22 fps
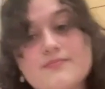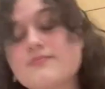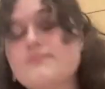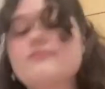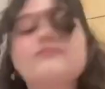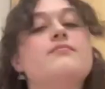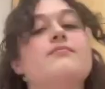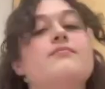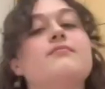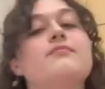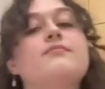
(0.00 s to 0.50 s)

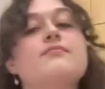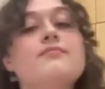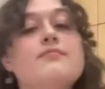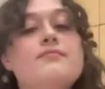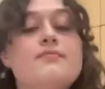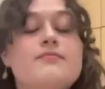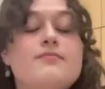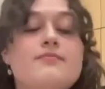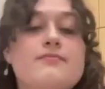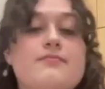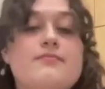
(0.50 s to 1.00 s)

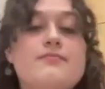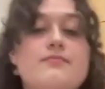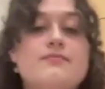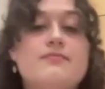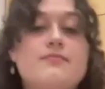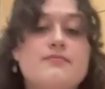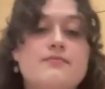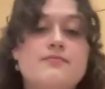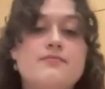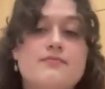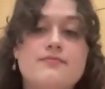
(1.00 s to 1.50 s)

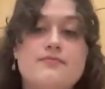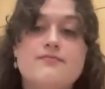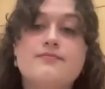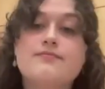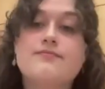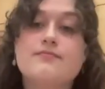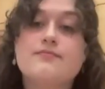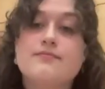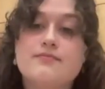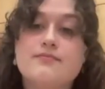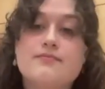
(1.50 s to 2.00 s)

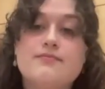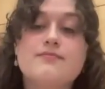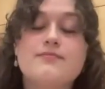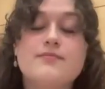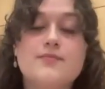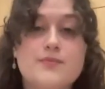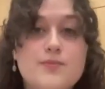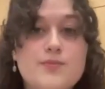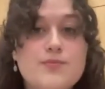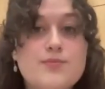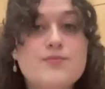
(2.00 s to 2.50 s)

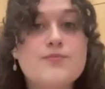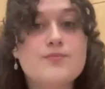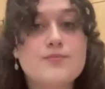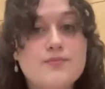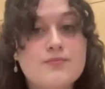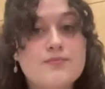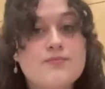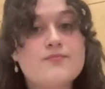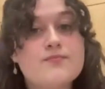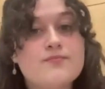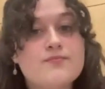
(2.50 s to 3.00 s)

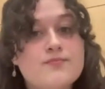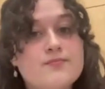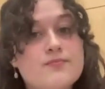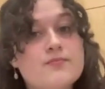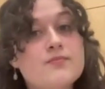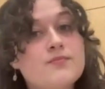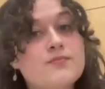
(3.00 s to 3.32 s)
The person shown says nothing.